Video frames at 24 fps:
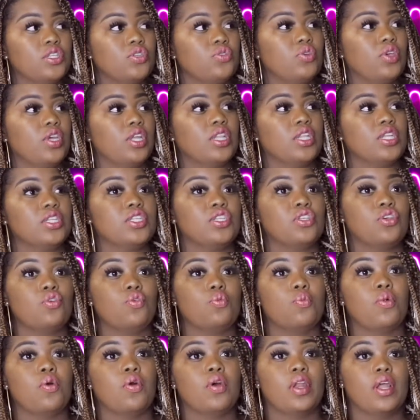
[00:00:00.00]
to get the
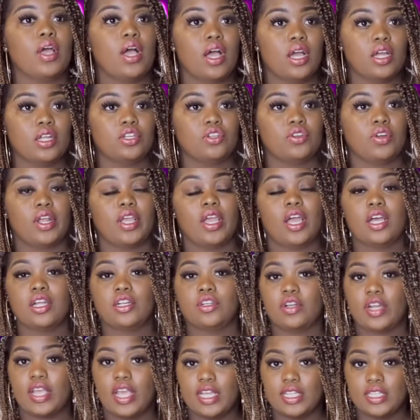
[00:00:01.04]
scoop on Andre.
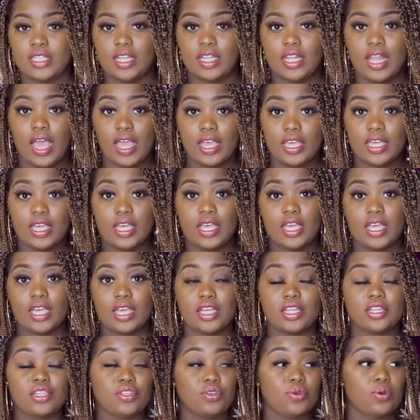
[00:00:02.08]
Andre has a
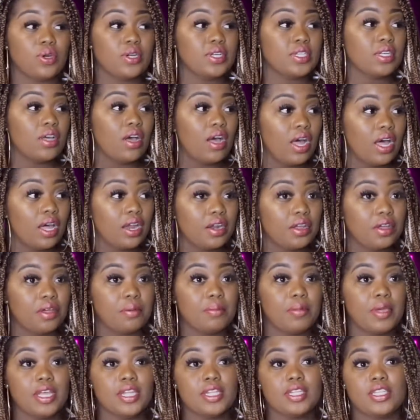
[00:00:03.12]
liking towards
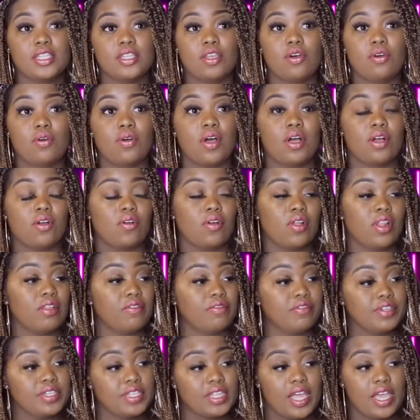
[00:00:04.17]
Autumn. And so Uncle
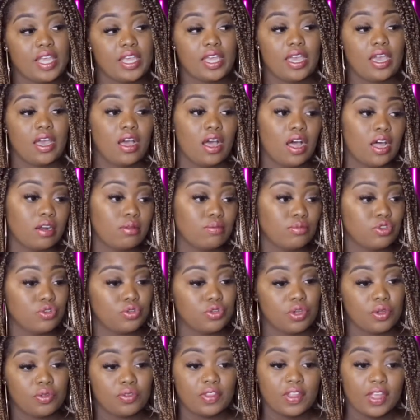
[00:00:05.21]
Clifford's like, yeah, Autumn, do
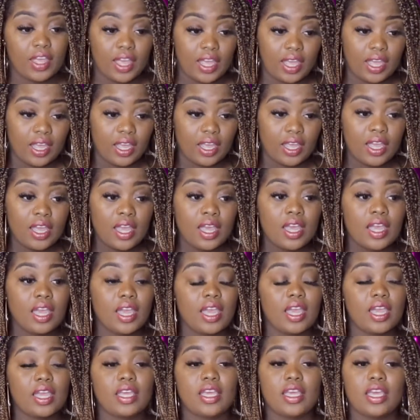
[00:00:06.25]
your thing
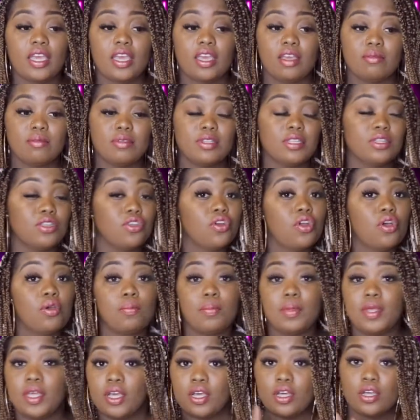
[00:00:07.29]
and get him to, you know,
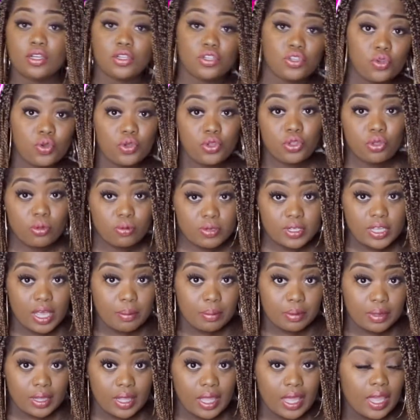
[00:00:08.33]
be hooked on you
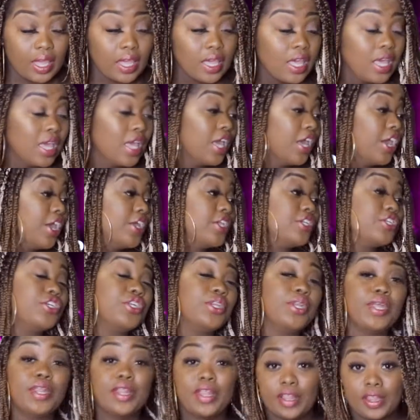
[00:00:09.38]
type of thing. And she
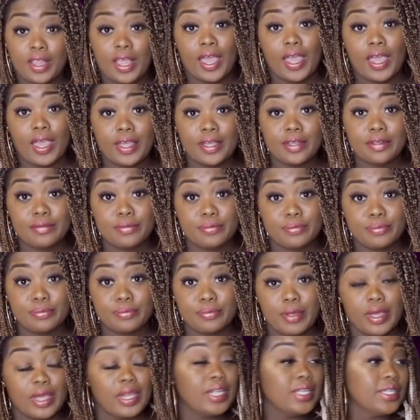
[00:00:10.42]
did the thing,
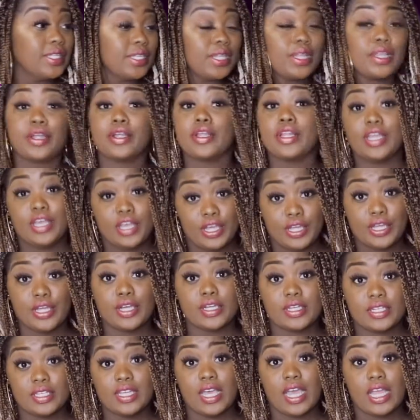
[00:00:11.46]
and he's clearly
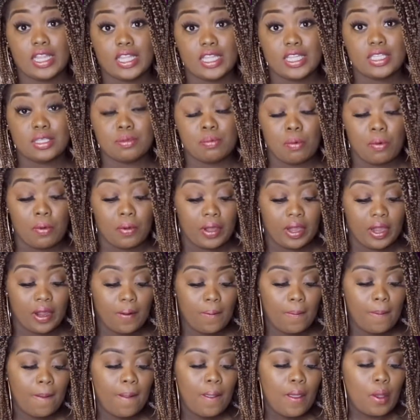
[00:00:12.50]
hooked at this point.
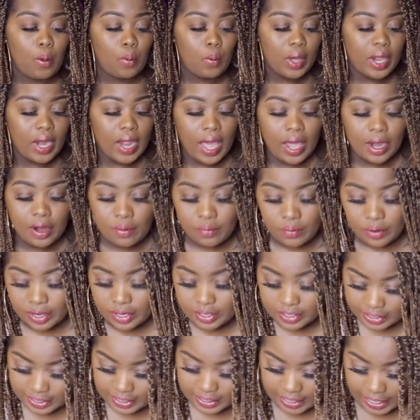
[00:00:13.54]
What I don't
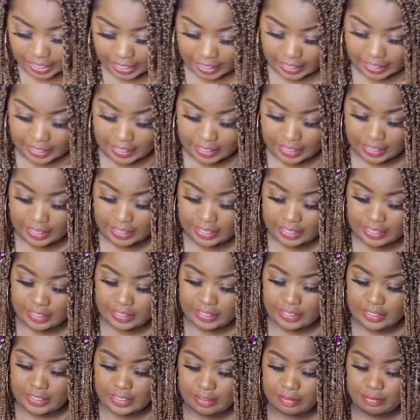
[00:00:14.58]
understand
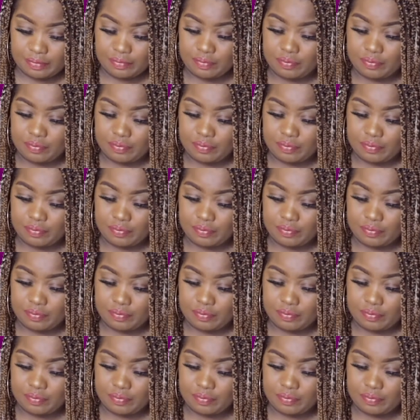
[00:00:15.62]
is,